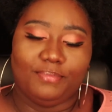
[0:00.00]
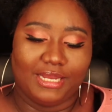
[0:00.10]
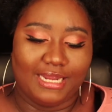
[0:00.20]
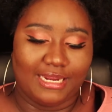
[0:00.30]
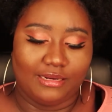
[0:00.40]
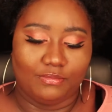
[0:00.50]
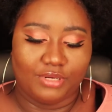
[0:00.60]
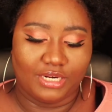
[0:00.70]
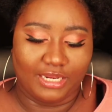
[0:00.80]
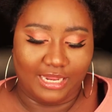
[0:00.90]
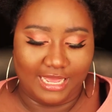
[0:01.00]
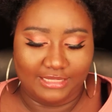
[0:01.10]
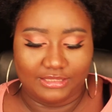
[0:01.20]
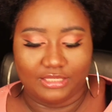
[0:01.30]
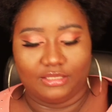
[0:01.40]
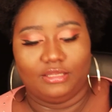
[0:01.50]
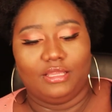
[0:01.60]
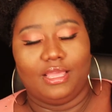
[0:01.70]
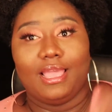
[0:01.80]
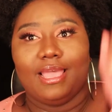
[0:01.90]
but I didn't put a lot.
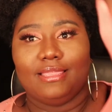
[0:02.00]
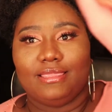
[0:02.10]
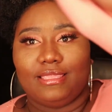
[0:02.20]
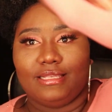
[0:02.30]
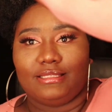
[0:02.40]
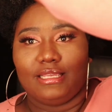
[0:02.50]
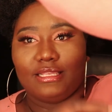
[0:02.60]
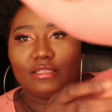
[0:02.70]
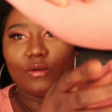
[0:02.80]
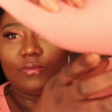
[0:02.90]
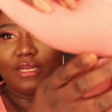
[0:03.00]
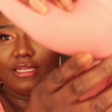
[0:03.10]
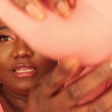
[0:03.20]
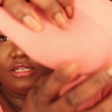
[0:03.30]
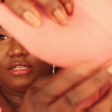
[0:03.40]
And this is what it